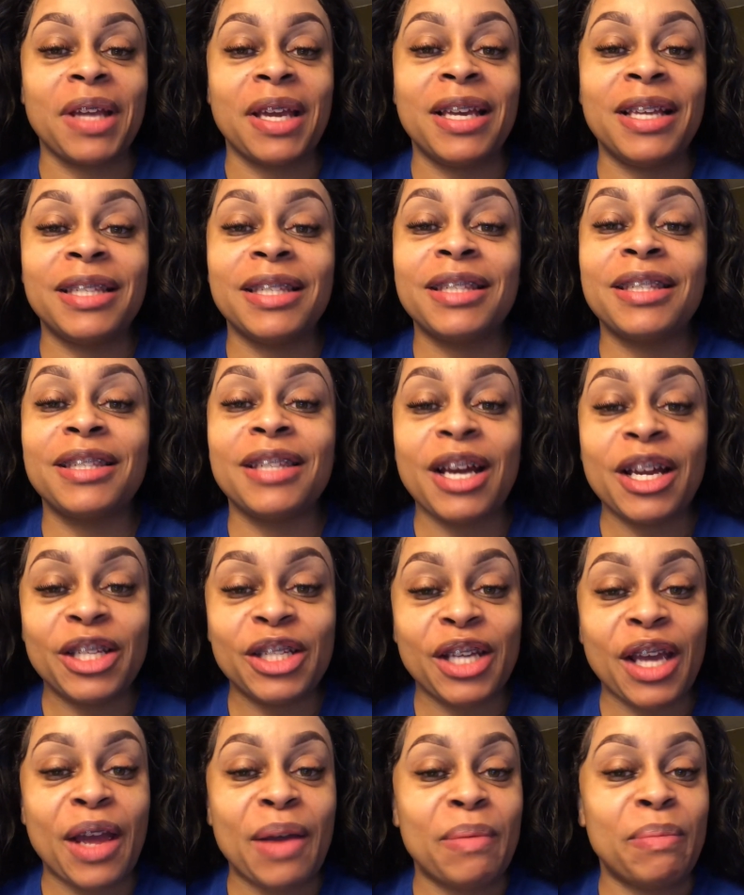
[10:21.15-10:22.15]
It's
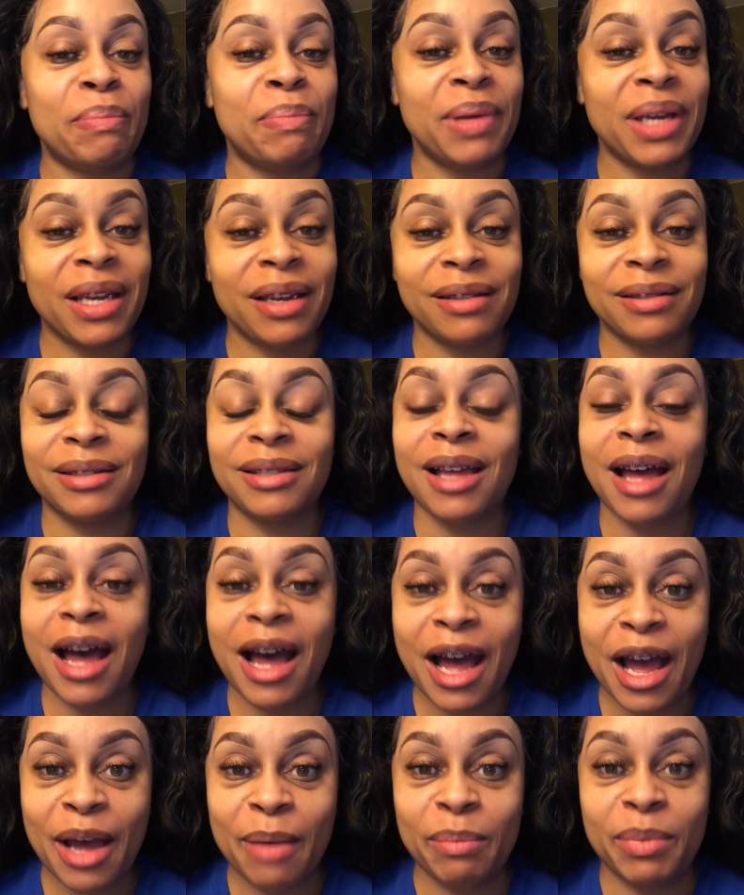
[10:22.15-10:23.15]
such a big
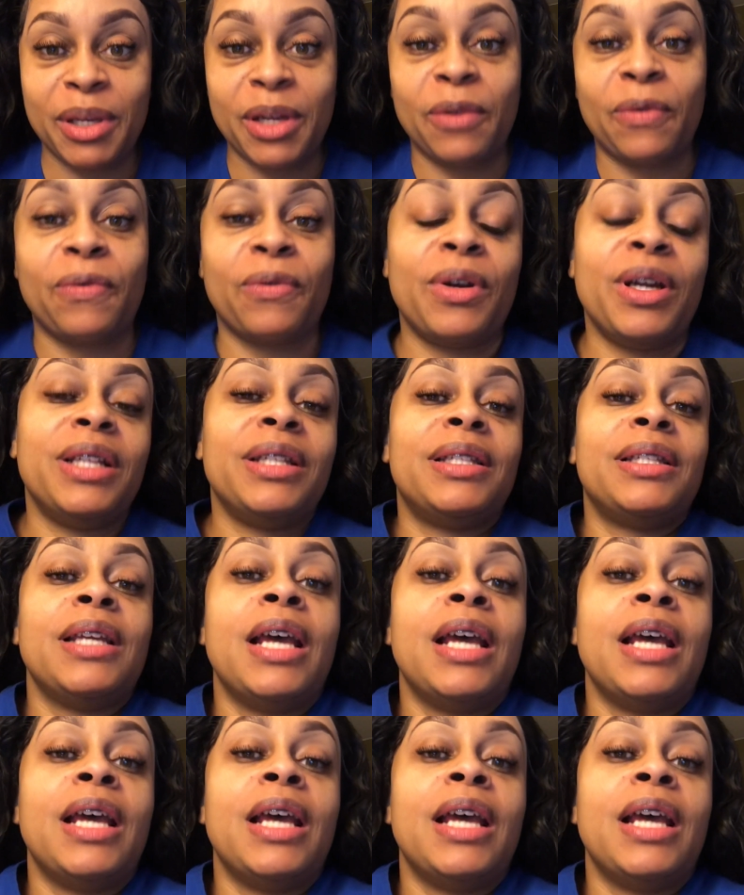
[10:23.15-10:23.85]
time difference.